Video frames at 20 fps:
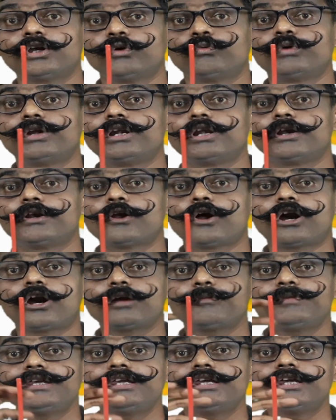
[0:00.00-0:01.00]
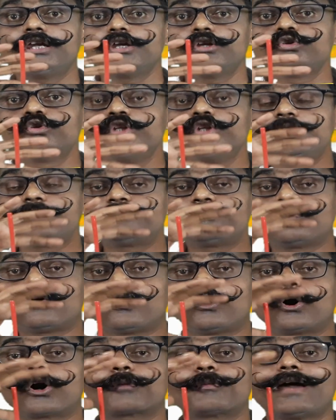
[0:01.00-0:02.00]
will not be
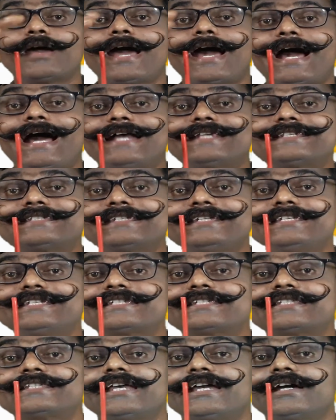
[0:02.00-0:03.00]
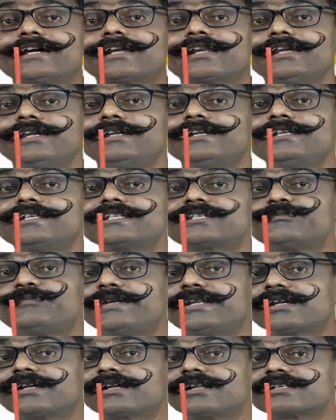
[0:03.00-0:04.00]
uniform as is there in
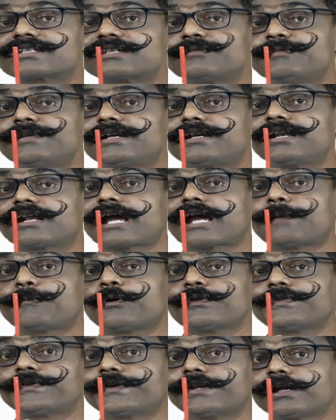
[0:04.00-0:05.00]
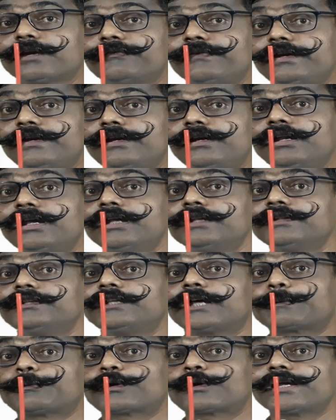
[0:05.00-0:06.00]
spherical symmetric hypothetical field.
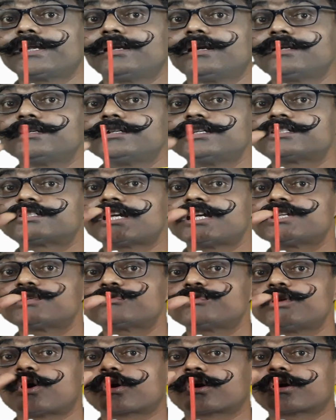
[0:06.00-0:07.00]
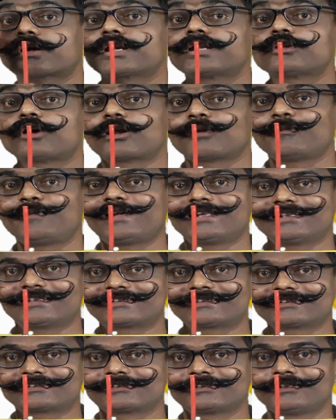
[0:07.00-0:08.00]
Therefore, energy change will occur in the
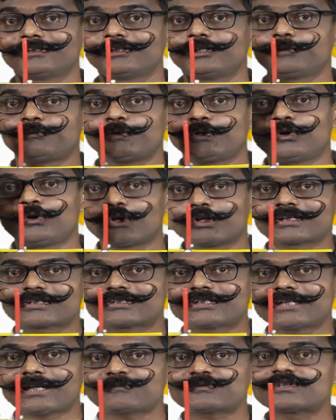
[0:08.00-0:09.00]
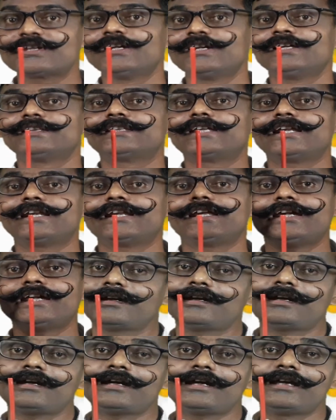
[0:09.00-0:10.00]
orbitals. If you know the shapes, then
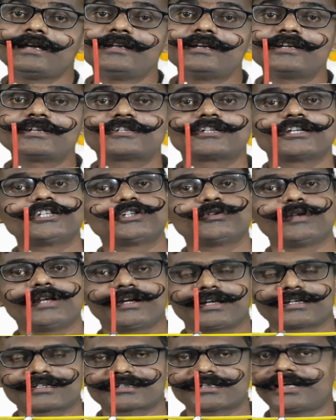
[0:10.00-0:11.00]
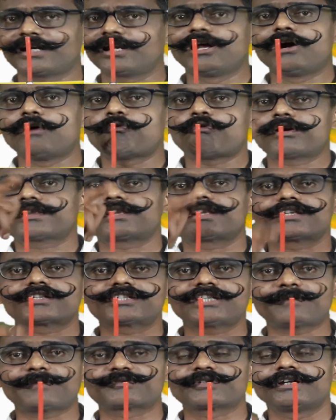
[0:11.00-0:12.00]
energy change you will understand. What are the
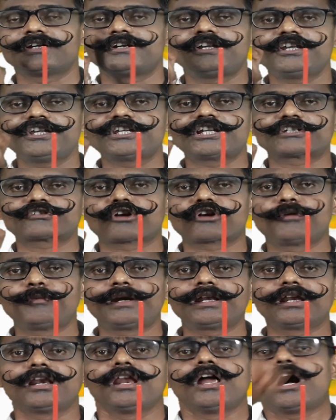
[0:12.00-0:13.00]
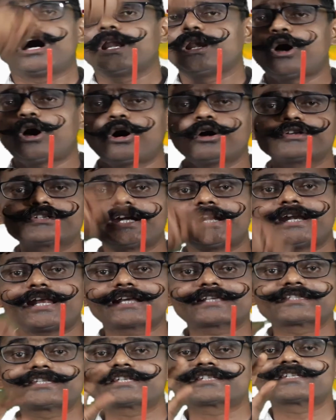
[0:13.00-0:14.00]
shapes? dz square orbital along z
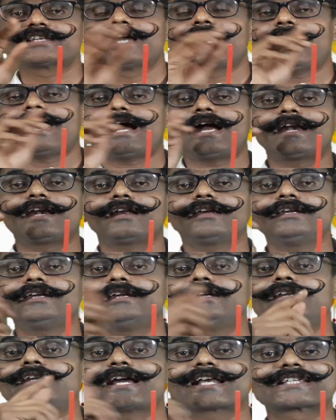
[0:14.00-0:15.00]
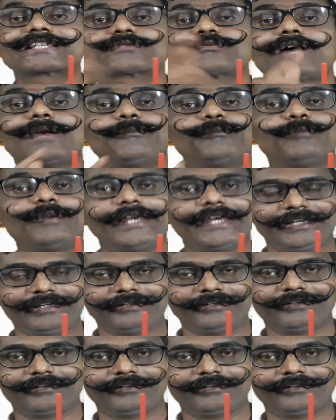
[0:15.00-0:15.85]
axis and in xy plane.